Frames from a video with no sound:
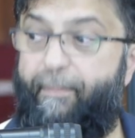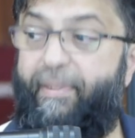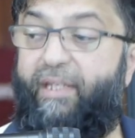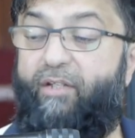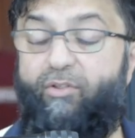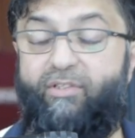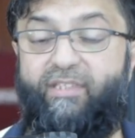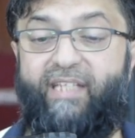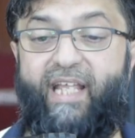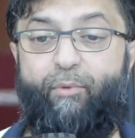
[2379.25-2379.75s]

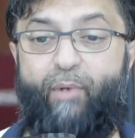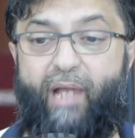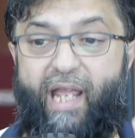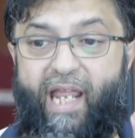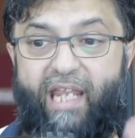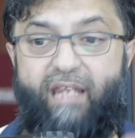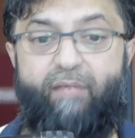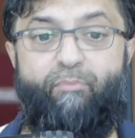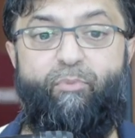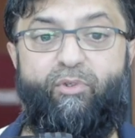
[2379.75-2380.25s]
Because they
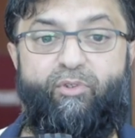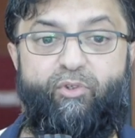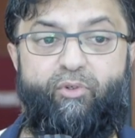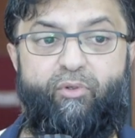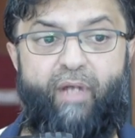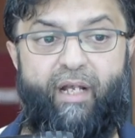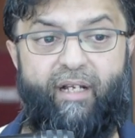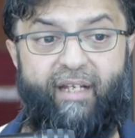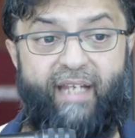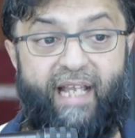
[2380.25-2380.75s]
were able
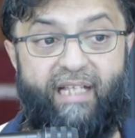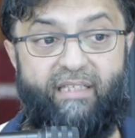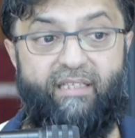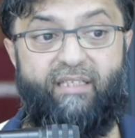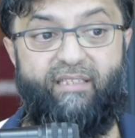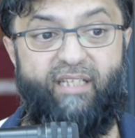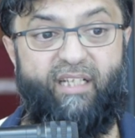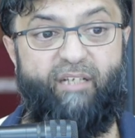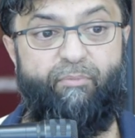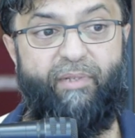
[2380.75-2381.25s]
to get
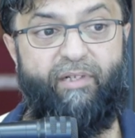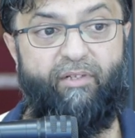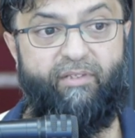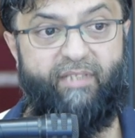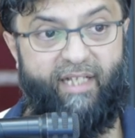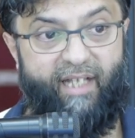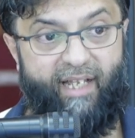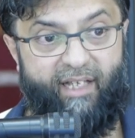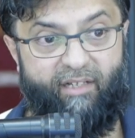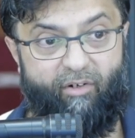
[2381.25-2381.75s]
the
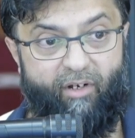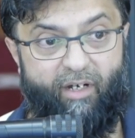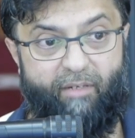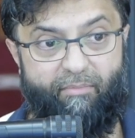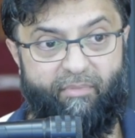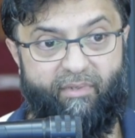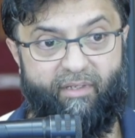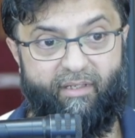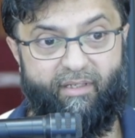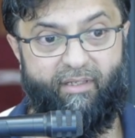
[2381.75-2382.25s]
takbirat
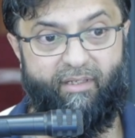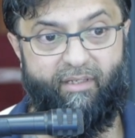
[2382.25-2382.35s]
al-ihram